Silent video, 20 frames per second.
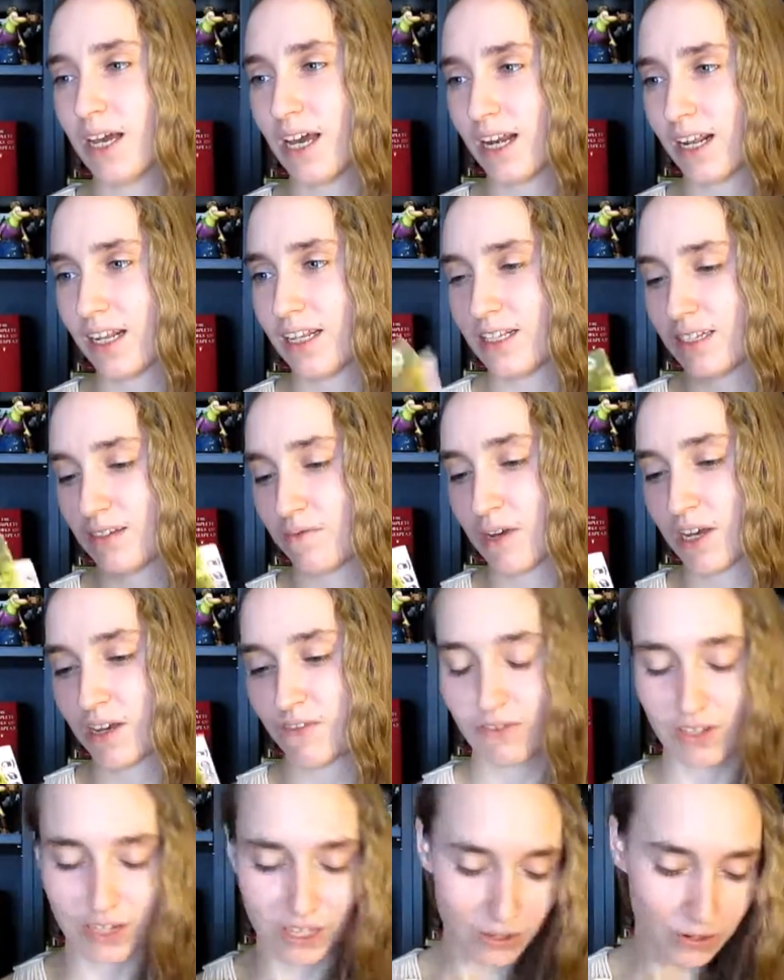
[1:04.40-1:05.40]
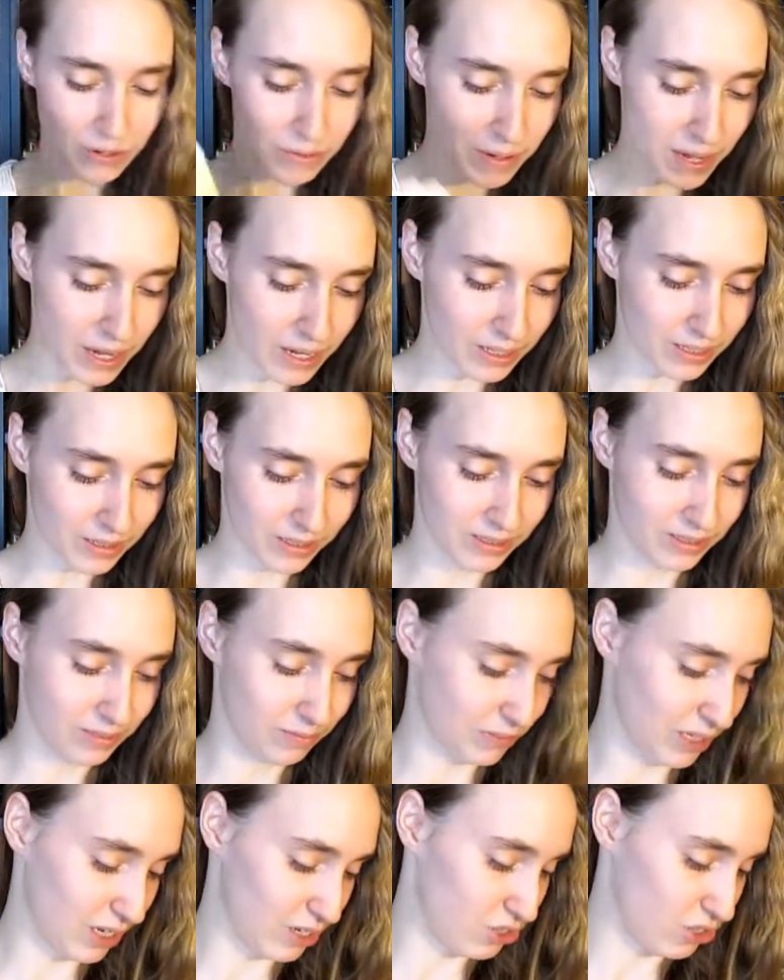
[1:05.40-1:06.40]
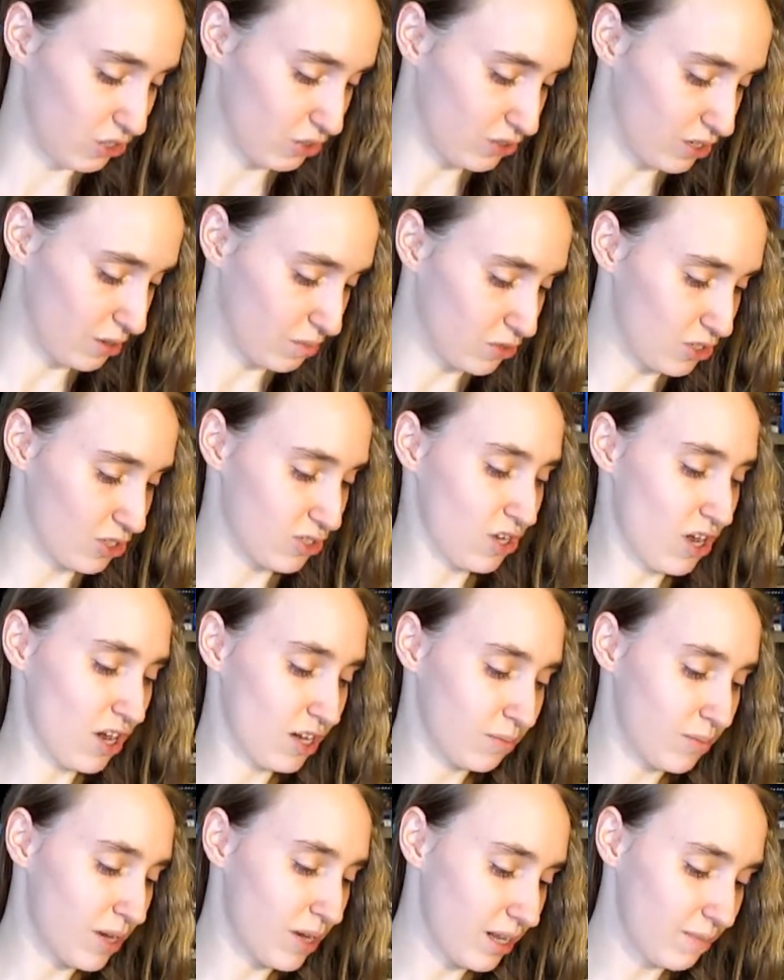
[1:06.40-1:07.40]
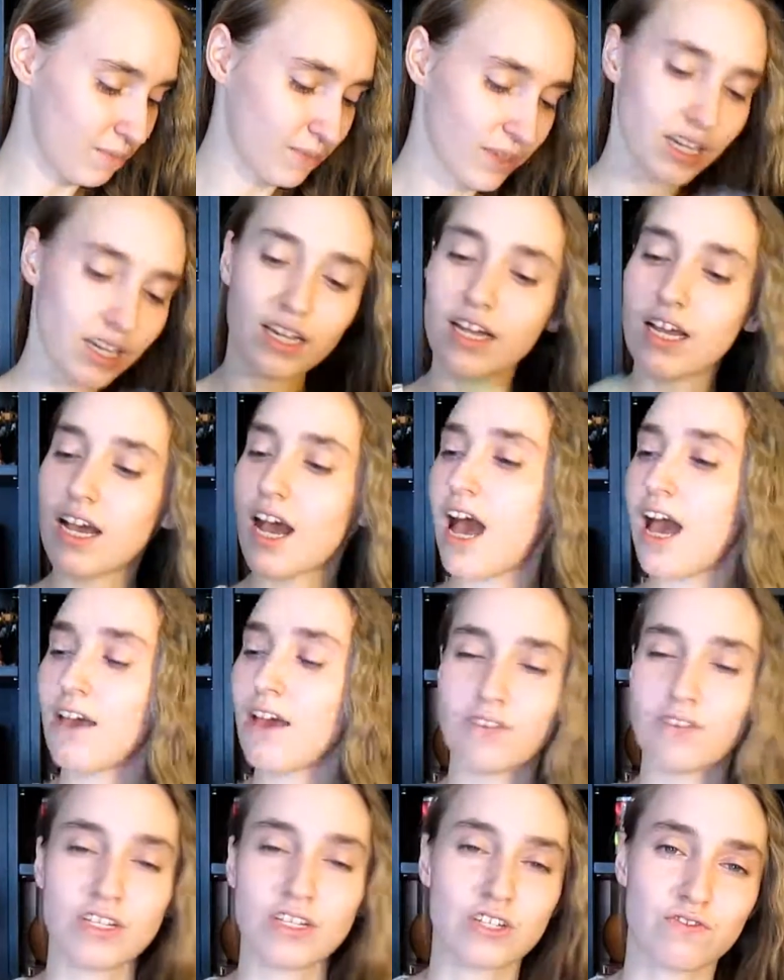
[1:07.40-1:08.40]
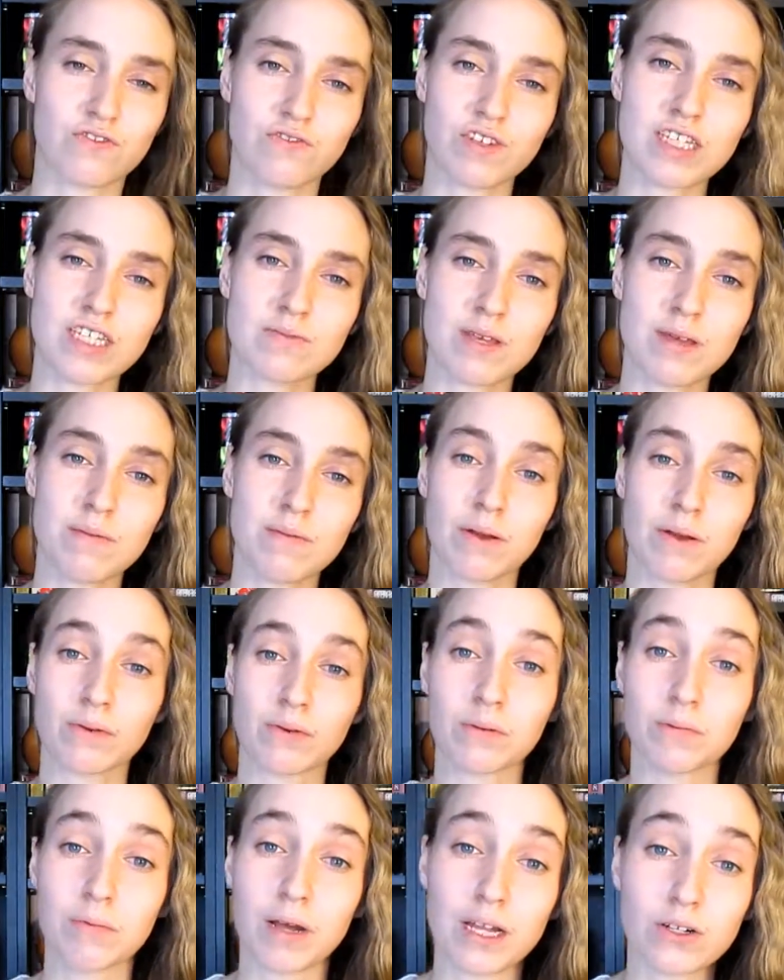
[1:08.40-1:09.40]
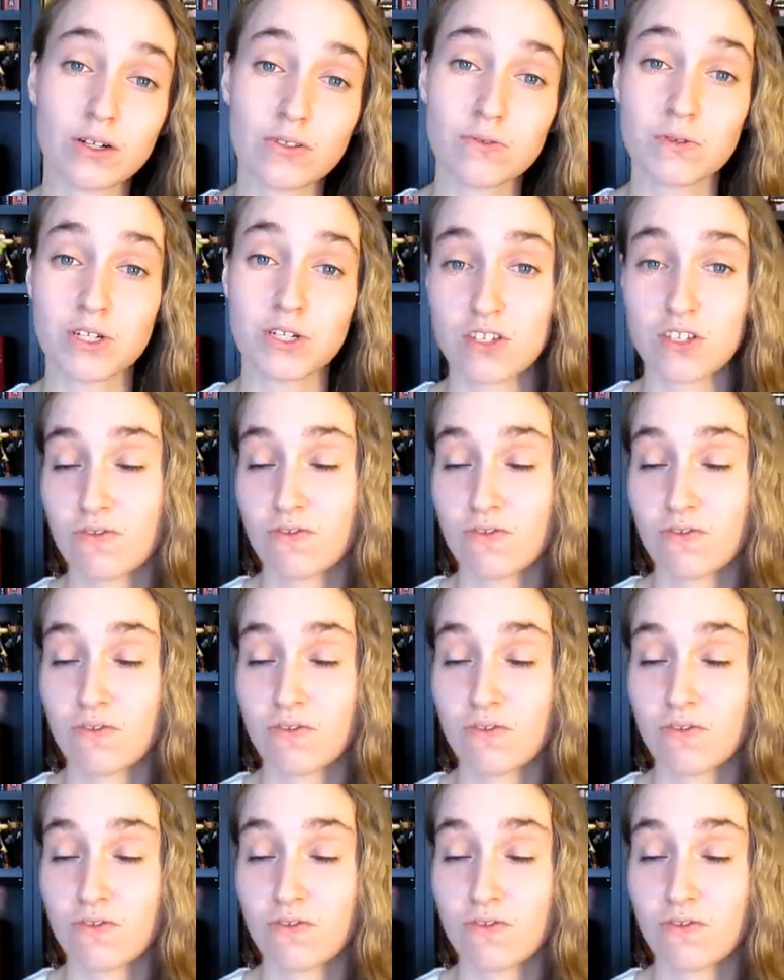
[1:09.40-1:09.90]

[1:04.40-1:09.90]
and I need to make a video about it. I'm getting choked up just talking about it. I finished Fix Me by Rue Michaels, which is